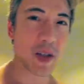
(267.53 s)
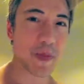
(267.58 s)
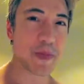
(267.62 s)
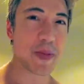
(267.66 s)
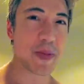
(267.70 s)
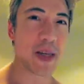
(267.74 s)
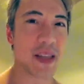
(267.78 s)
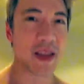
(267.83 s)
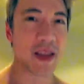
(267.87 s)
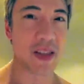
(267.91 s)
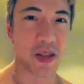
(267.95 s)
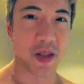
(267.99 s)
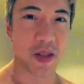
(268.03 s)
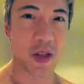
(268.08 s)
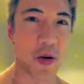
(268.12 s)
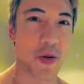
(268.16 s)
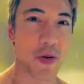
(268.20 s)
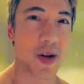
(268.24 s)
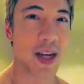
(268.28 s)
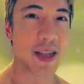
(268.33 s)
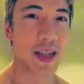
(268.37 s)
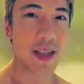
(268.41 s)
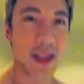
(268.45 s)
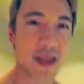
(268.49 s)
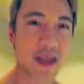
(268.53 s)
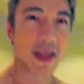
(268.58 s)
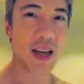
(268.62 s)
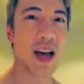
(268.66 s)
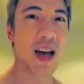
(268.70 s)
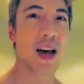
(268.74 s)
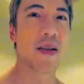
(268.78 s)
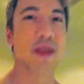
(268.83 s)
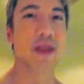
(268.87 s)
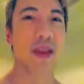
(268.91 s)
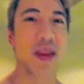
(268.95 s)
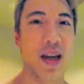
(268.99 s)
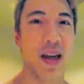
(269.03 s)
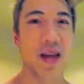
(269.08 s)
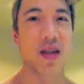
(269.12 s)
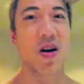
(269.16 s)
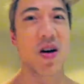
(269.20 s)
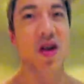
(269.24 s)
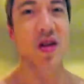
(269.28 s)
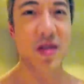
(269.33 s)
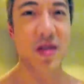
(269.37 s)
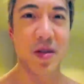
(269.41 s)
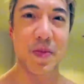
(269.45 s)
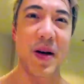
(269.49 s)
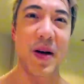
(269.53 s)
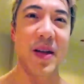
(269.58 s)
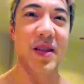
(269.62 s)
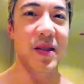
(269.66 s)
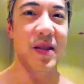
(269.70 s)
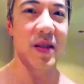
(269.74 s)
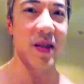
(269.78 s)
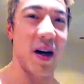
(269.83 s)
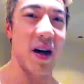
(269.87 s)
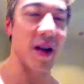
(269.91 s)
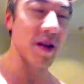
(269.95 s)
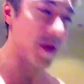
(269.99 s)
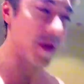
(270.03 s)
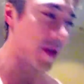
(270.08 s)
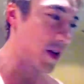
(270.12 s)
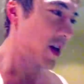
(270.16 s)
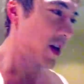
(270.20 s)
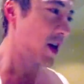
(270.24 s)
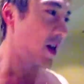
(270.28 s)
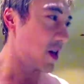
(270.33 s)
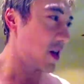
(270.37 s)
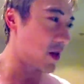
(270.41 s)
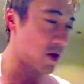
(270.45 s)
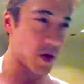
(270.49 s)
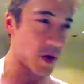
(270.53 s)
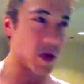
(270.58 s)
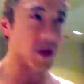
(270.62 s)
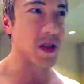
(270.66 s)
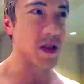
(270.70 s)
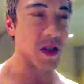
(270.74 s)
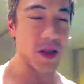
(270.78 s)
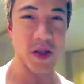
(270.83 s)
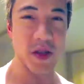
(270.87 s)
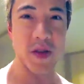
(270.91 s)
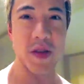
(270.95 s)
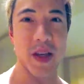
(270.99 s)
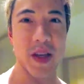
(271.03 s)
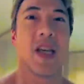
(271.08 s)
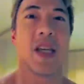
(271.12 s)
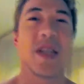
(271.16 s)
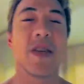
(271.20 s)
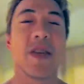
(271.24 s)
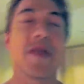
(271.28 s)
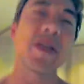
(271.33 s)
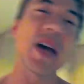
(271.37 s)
to be in the zone, I need to have a lane all to myself in order to do this. You've